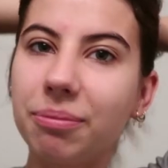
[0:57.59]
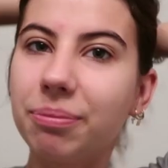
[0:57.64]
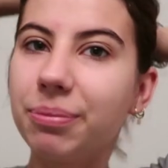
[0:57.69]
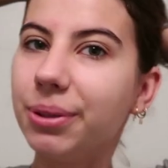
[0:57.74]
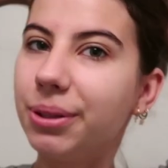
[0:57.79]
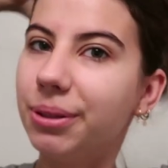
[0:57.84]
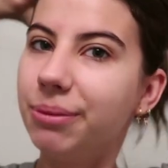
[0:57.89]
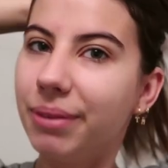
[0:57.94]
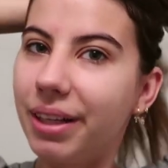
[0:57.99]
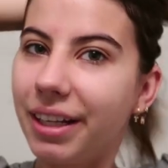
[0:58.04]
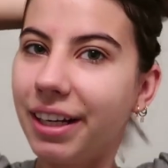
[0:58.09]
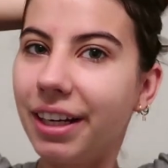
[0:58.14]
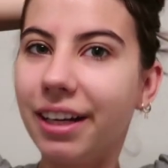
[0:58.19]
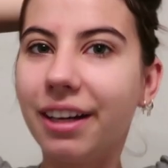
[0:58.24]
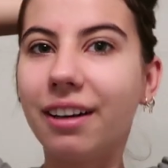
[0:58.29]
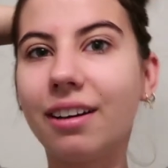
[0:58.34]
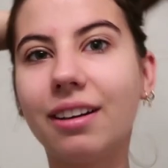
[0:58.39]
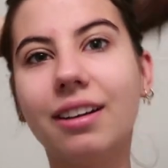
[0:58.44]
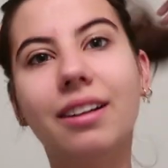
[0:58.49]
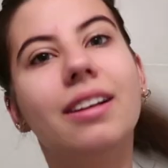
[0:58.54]
put my
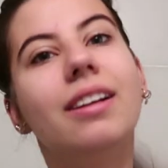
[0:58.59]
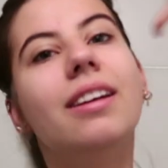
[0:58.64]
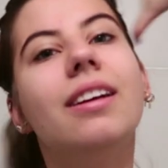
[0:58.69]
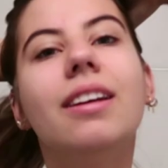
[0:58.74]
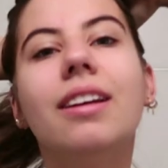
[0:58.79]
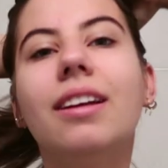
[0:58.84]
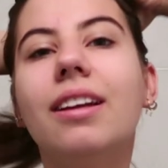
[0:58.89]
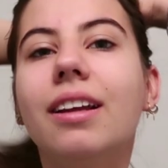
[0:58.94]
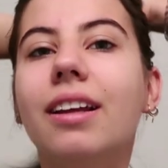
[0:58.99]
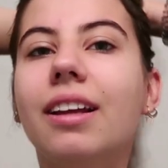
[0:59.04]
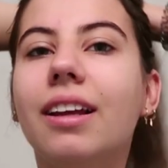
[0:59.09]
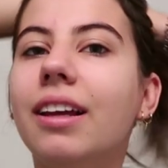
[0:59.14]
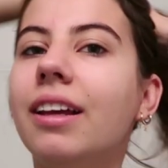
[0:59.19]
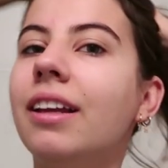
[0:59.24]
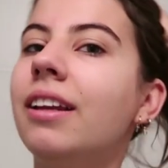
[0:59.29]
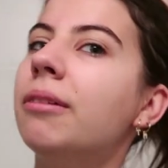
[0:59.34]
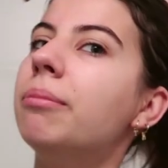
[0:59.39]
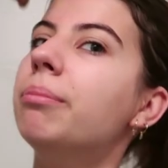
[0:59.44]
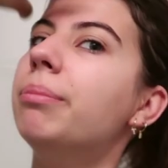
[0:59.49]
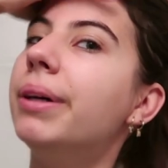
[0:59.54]
hair
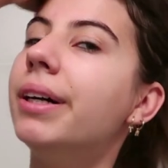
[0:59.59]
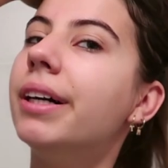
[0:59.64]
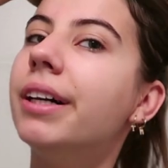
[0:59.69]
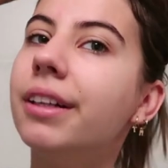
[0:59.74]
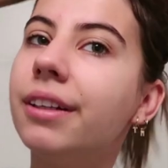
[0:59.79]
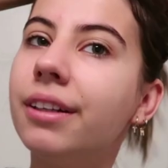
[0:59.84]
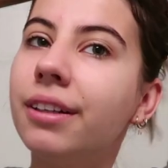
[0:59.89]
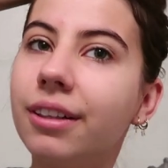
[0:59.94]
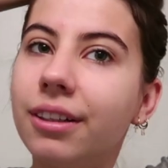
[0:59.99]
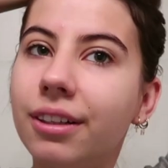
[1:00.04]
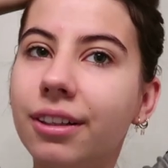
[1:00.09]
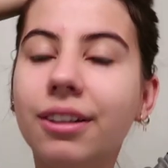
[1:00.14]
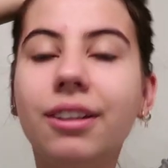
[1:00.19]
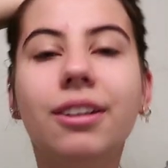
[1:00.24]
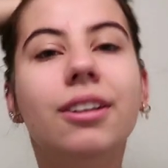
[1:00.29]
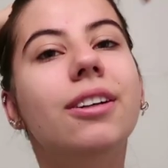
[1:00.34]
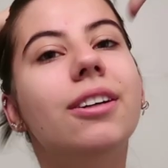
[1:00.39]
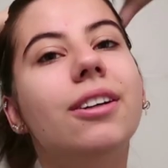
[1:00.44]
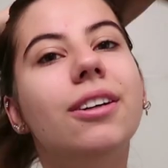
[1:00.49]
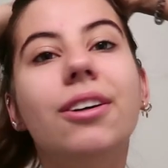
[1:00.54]
in a bun
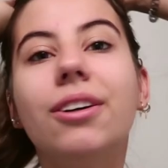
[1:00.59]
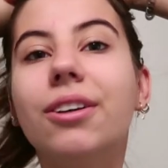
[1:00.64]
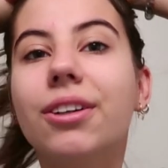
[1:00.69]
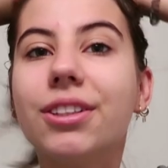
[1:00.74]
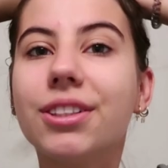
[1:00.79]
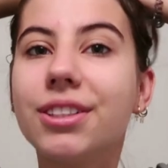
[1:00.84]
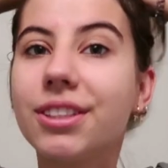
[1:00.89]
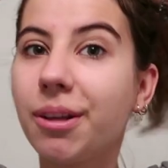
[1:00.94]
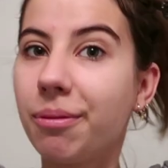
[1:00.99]
or